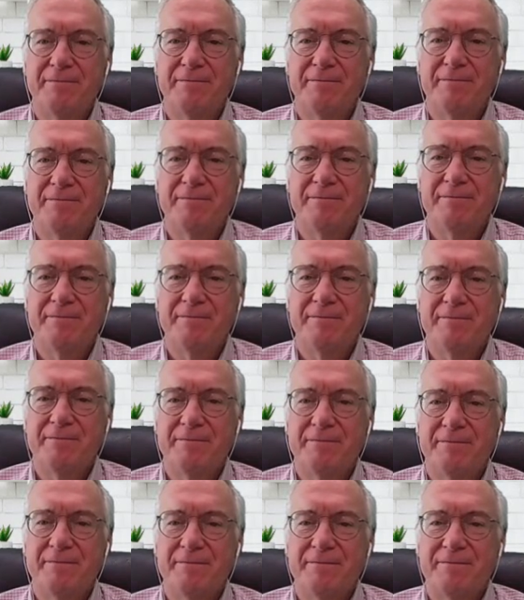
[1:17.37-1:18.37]

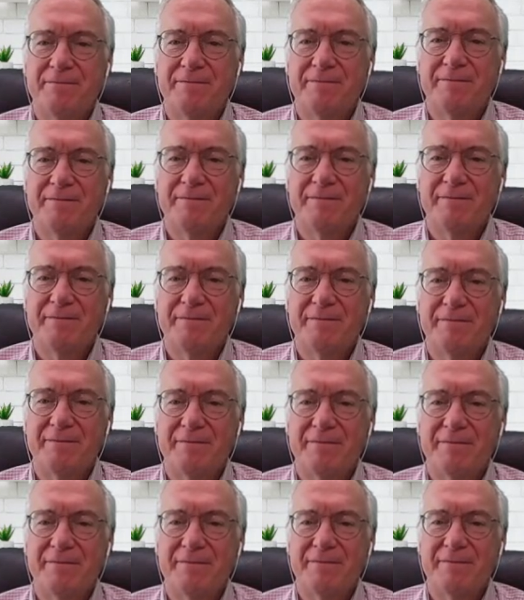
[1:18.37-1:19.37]

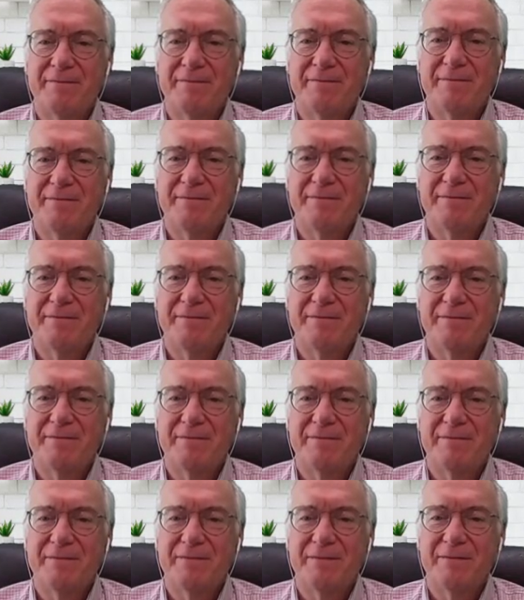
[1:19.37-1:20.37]

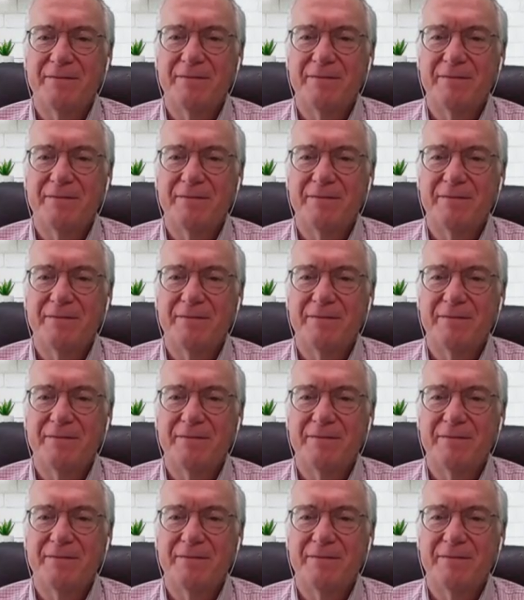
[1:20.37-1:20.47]
No words are spoken by the person on screen.